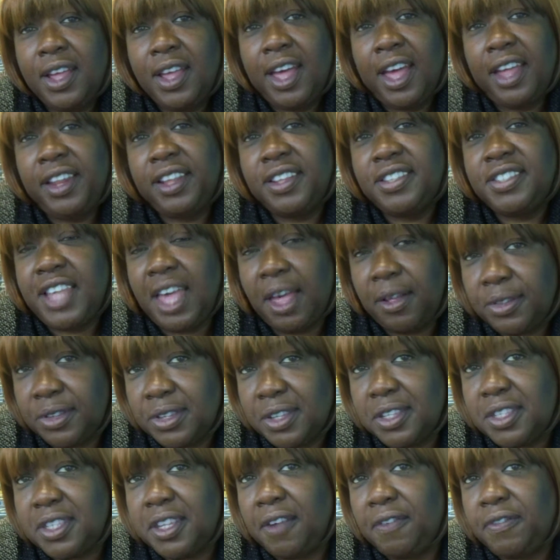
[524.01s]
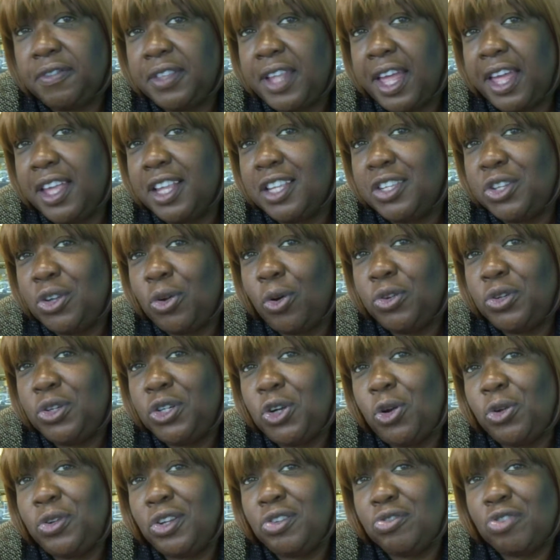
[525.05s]
And it sounds as if that is, you're
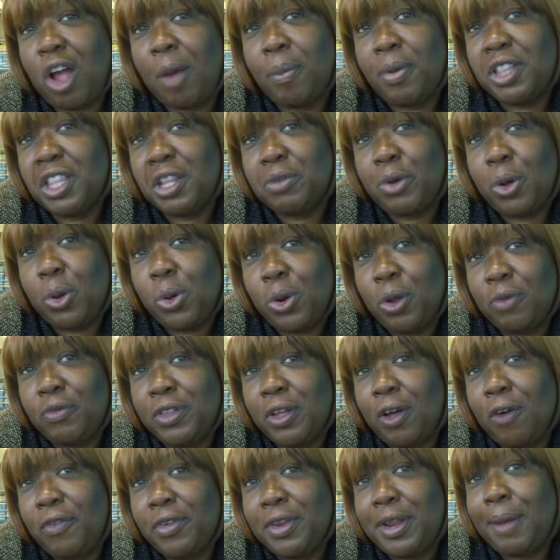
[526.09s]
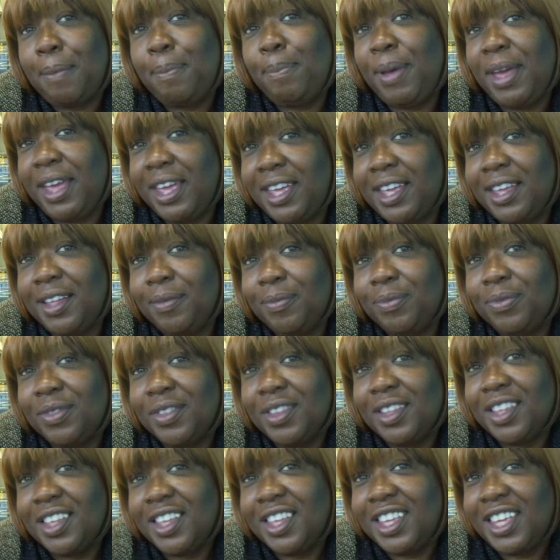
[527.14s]
you're describing the role of, of an MP,
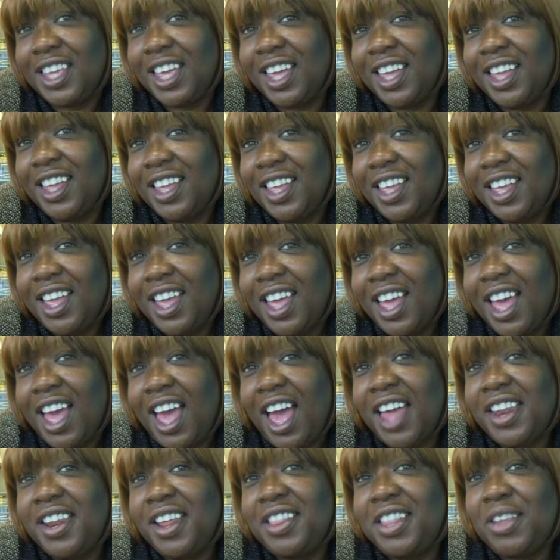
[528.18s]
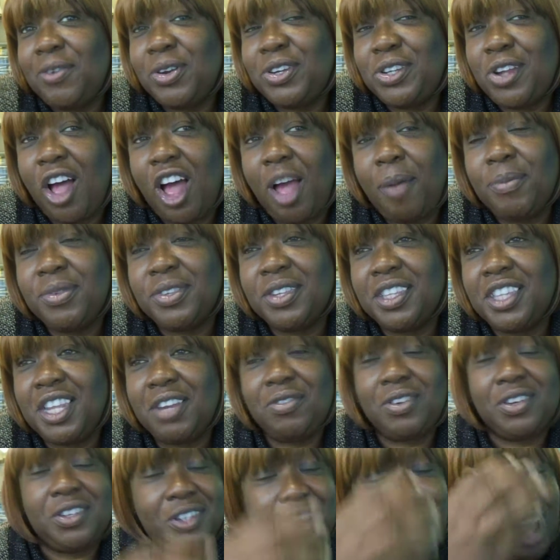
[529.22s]
yeah. Well, you see, and then there are times there
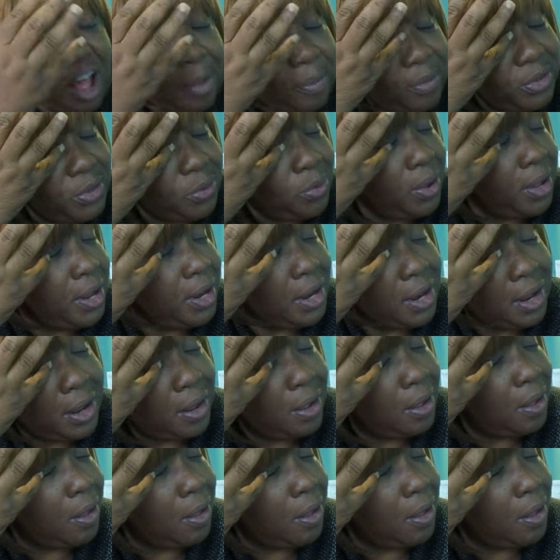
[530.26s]
are times when